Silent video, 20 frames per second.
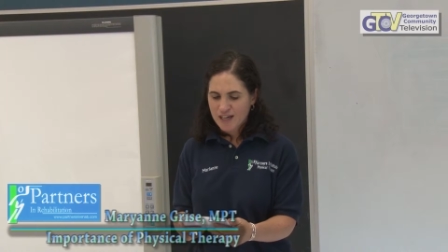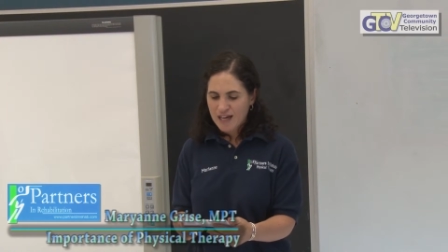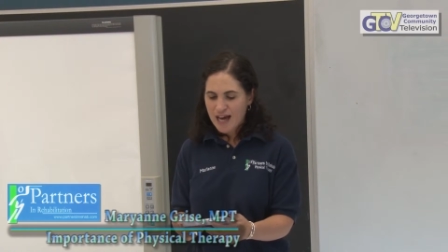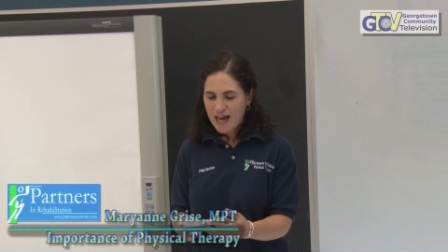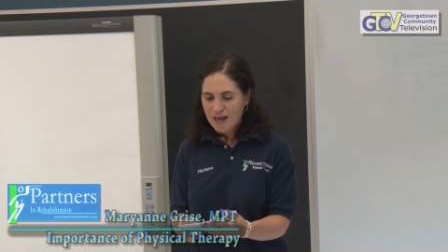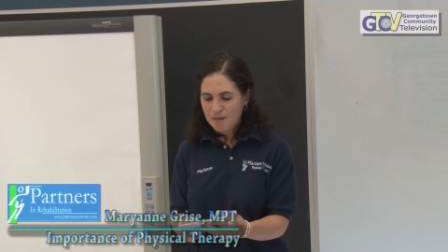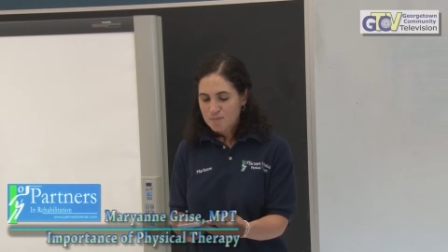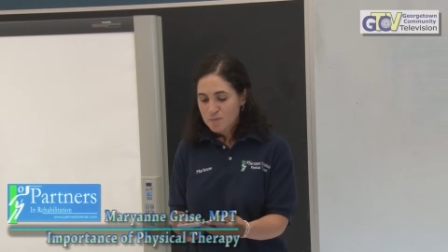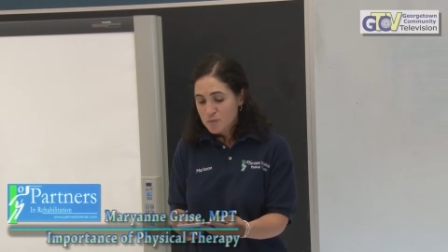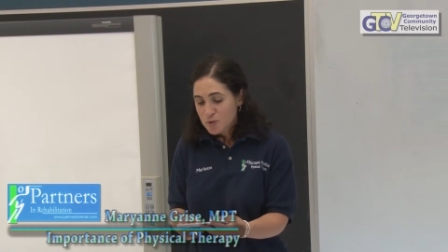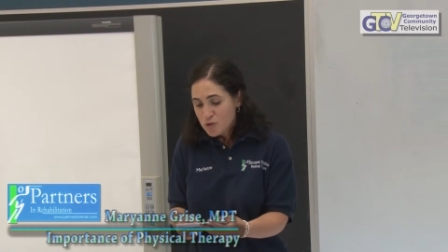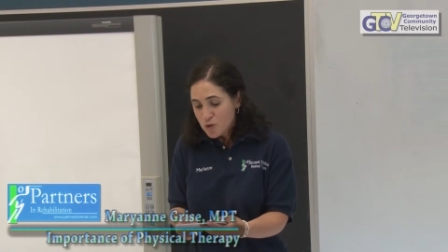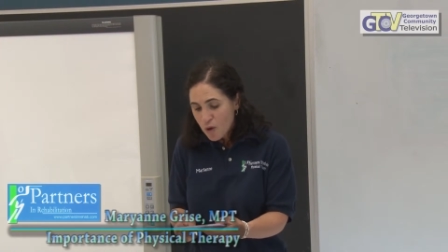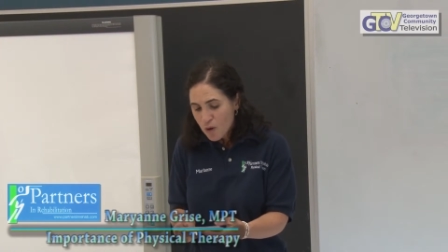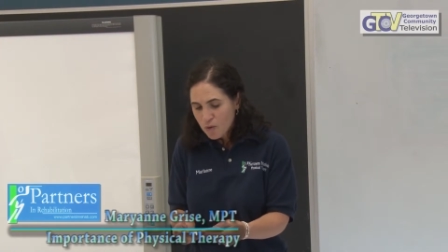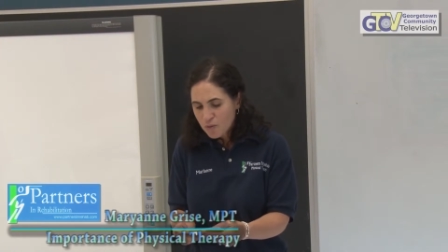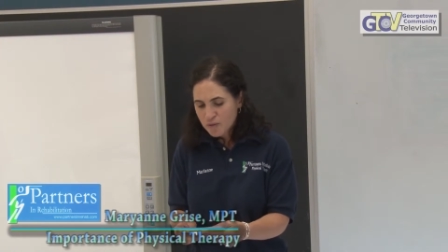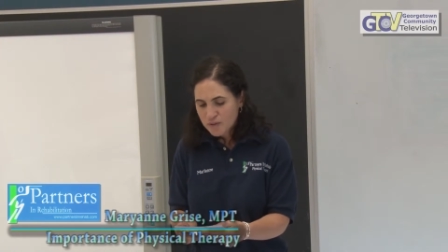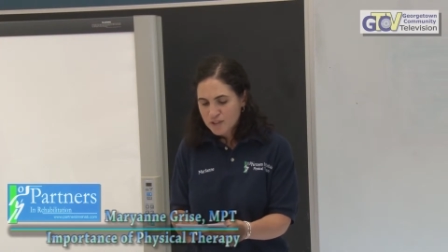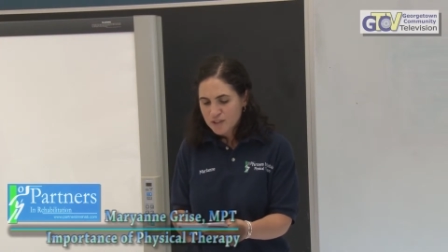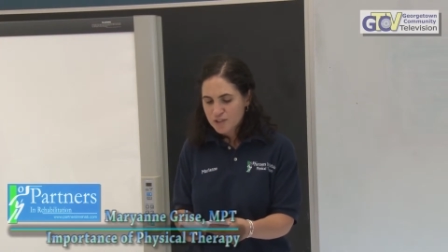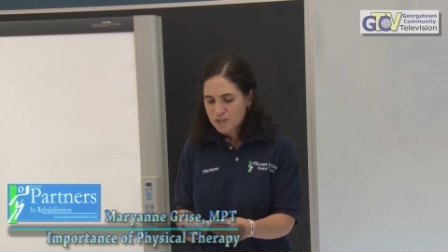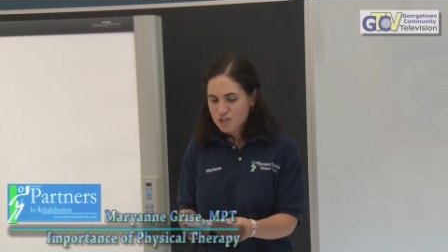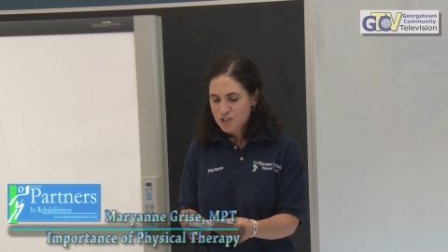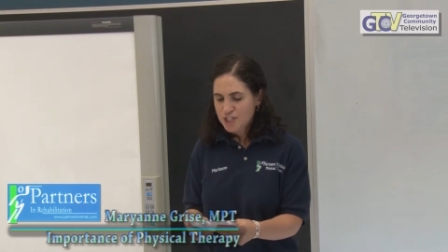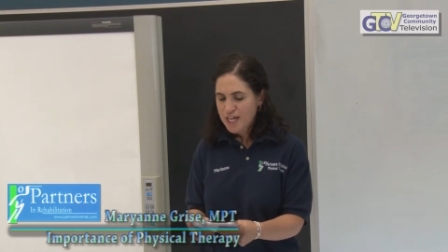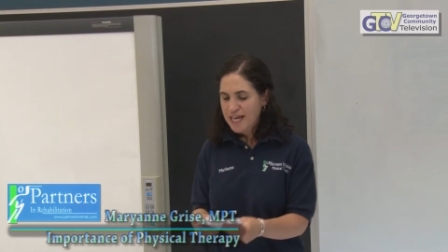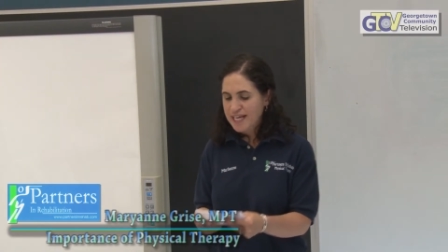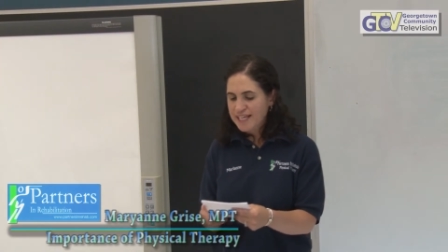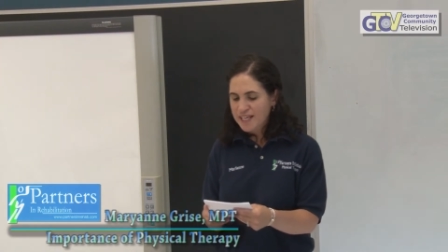Um, so
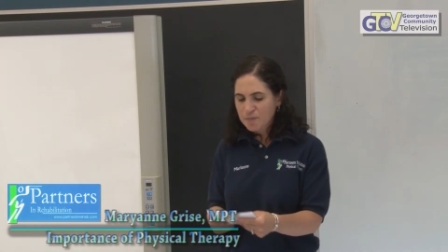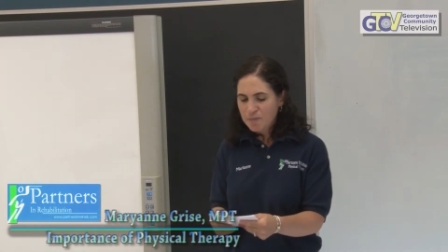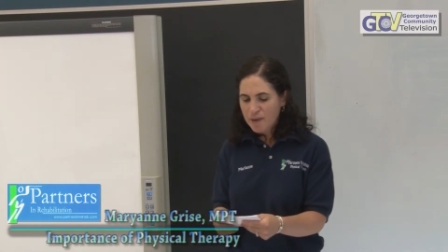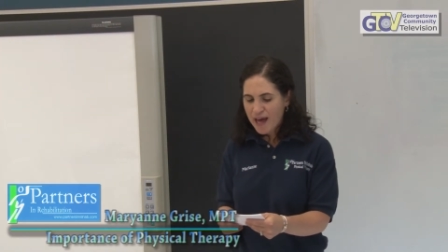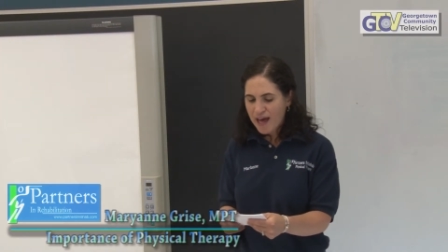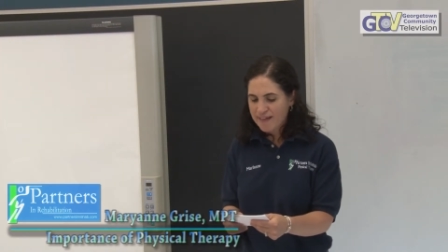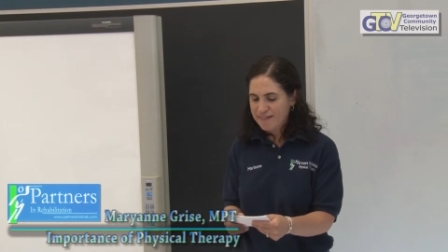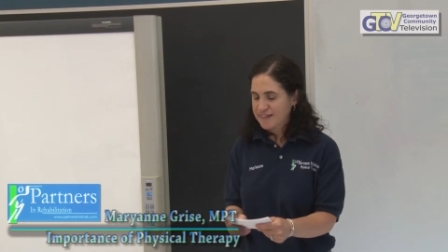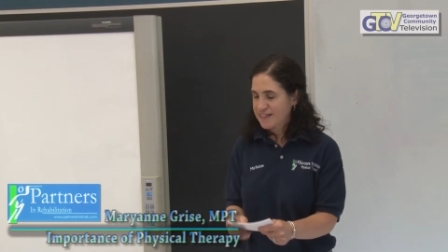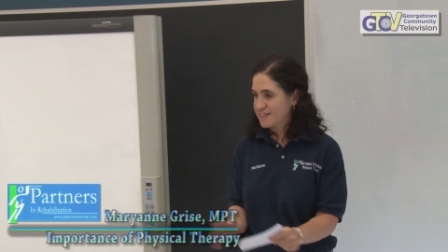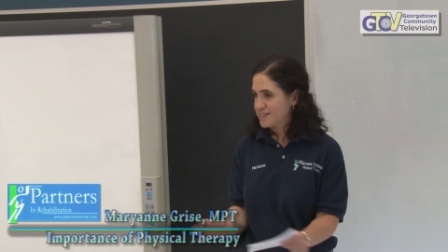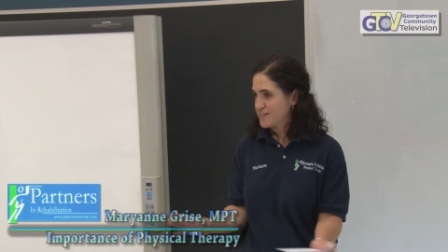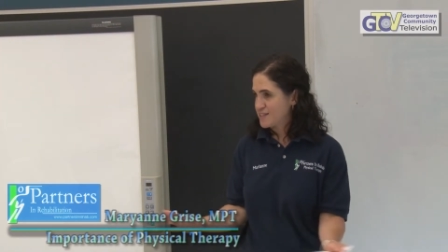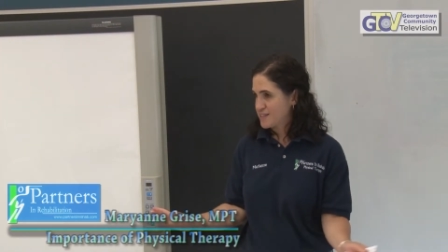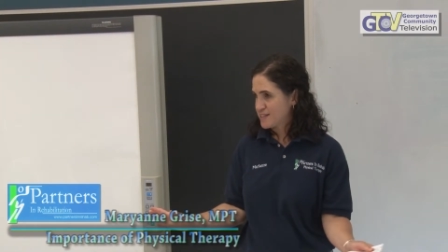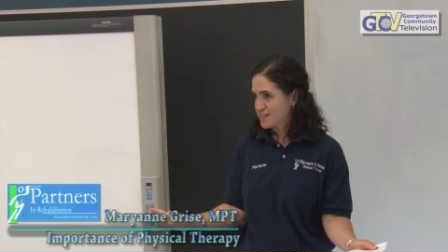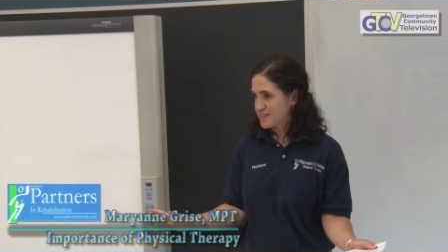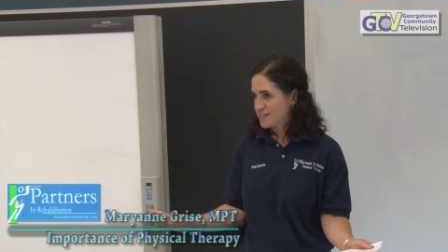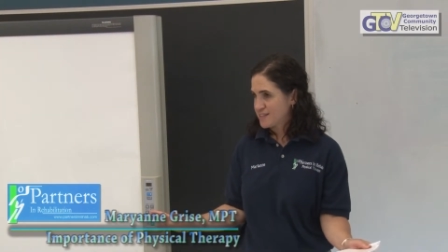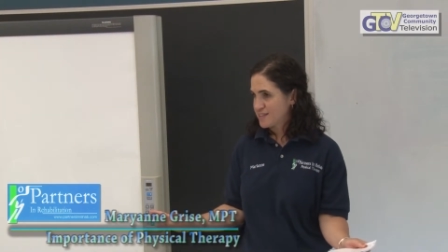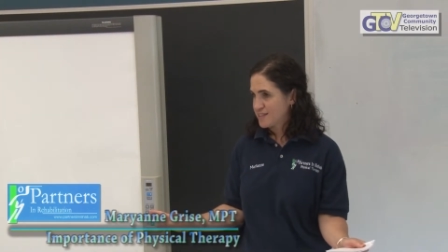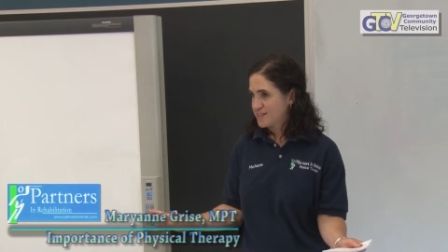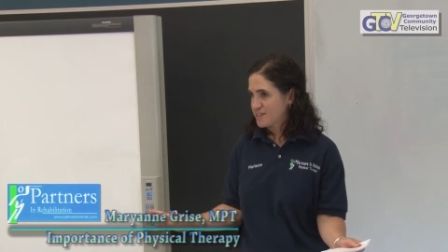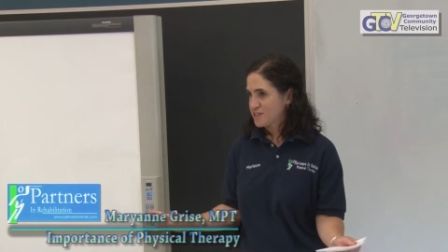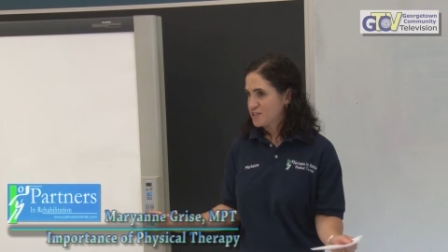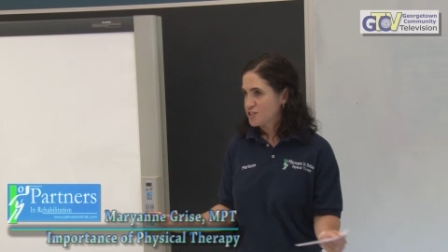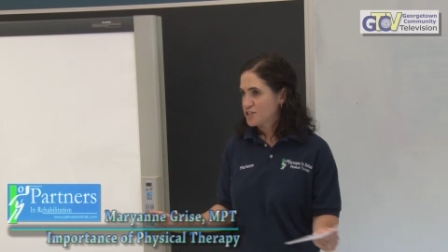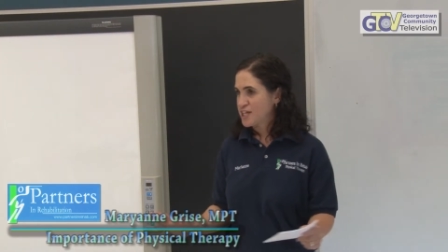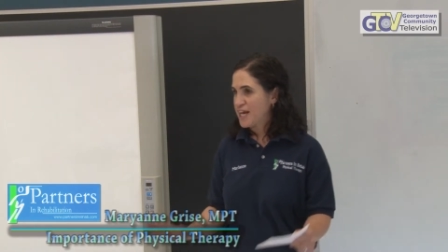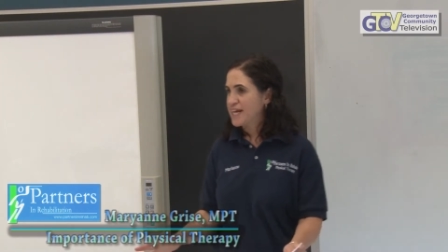shaky balance.
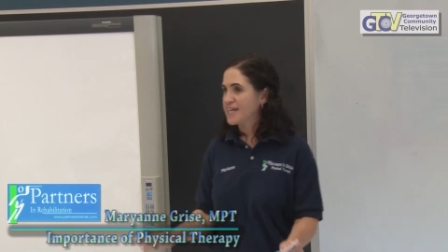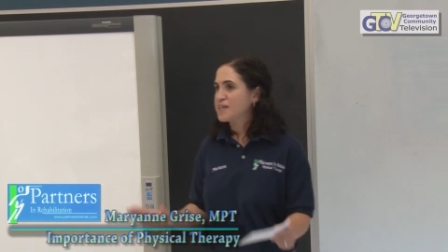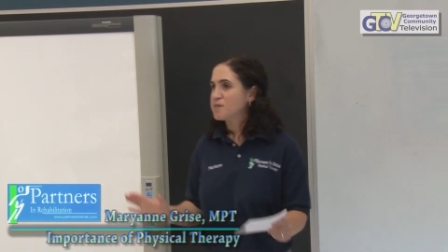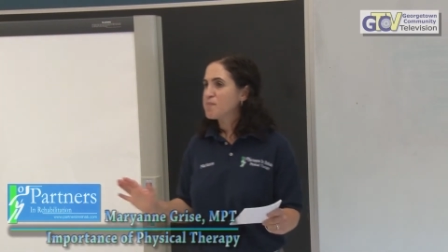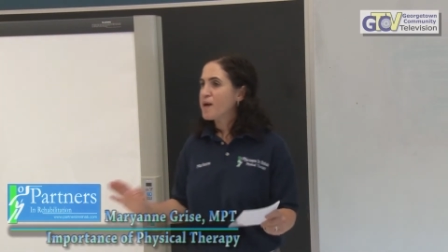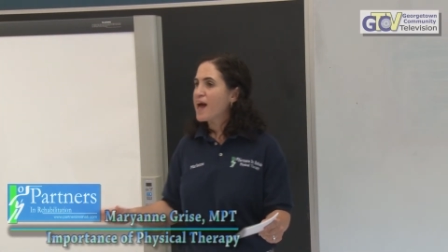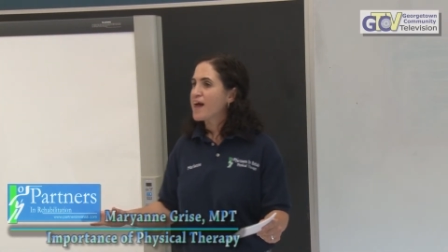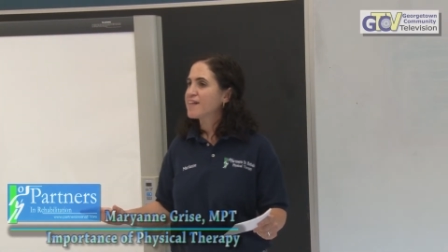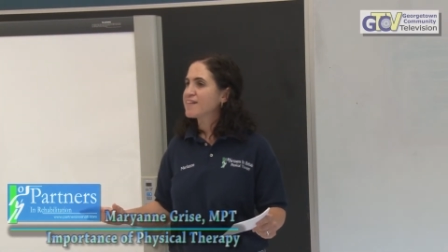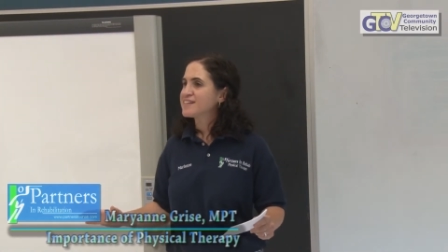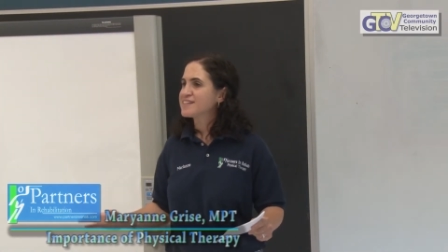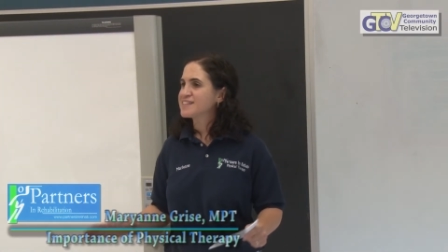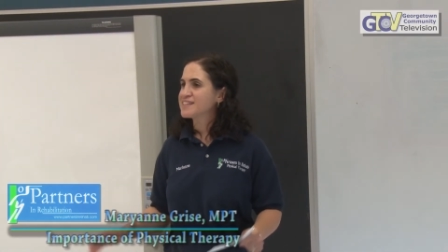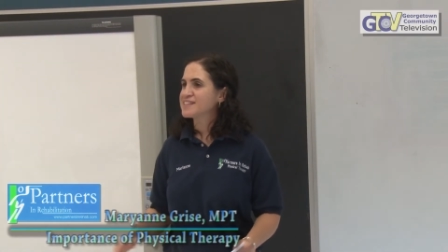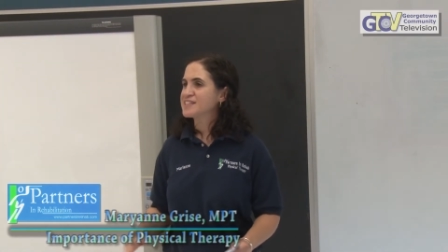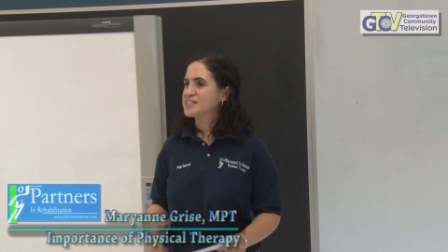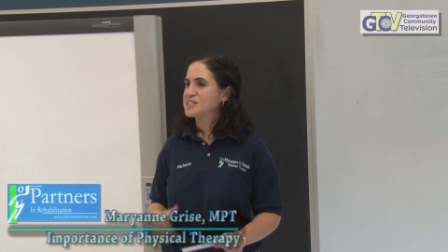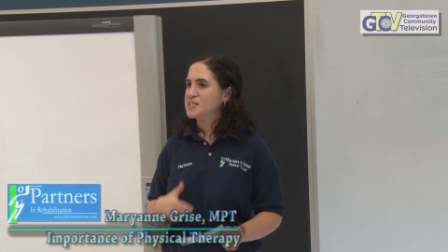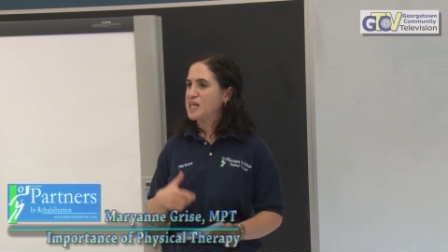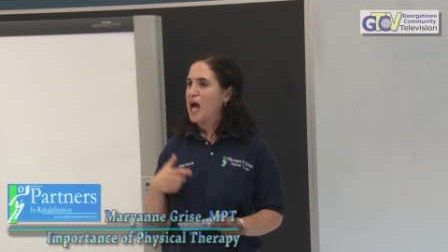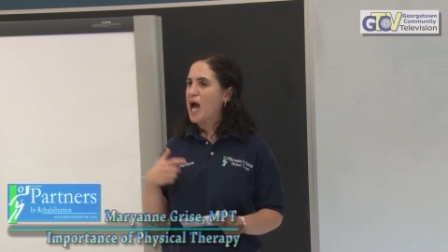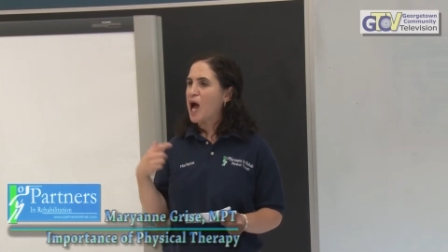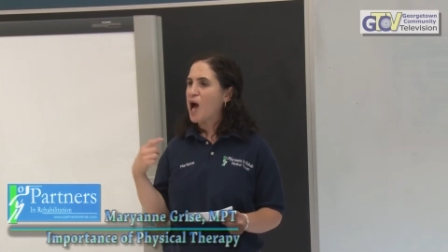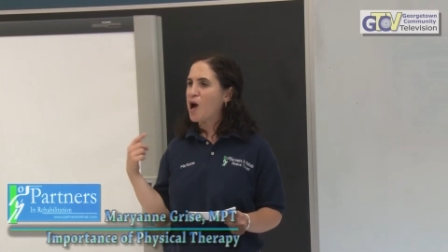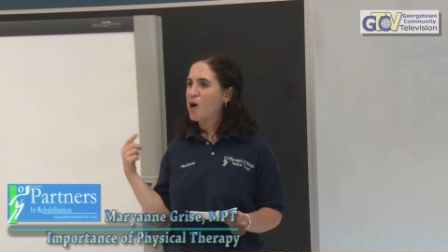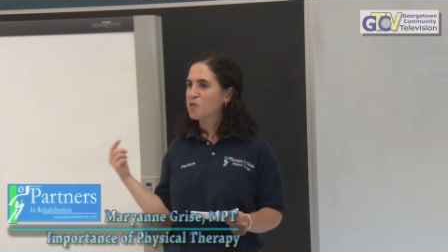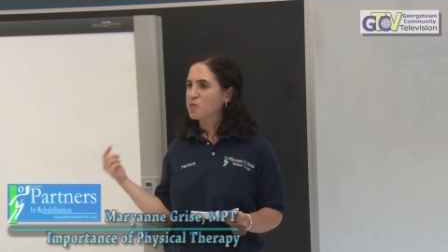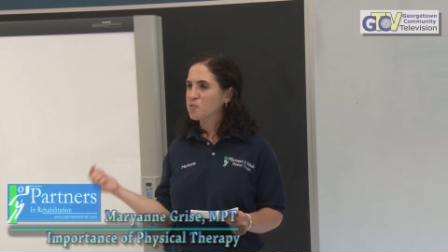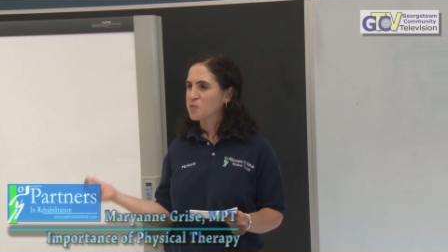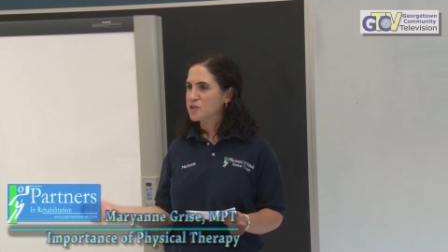Shaky balance is a
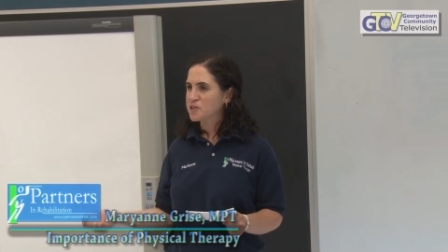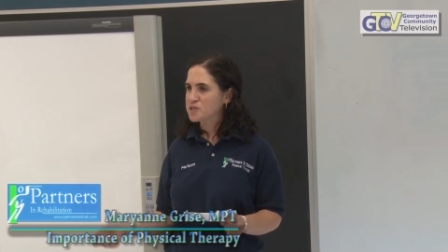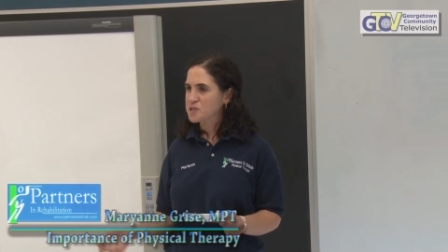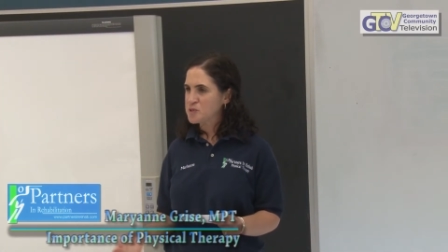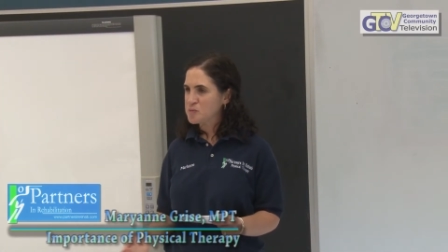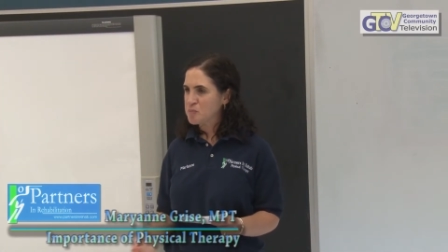downward